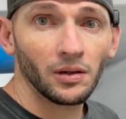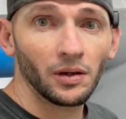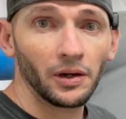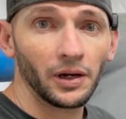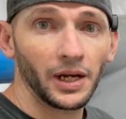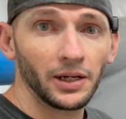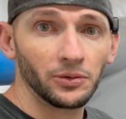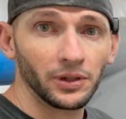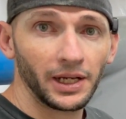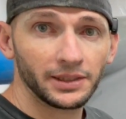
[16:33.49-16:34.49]
All right,
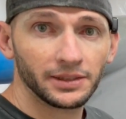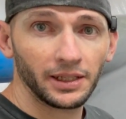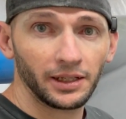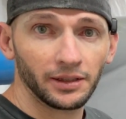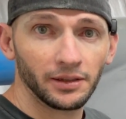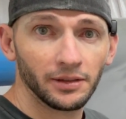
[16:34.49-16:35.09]
well, that's it.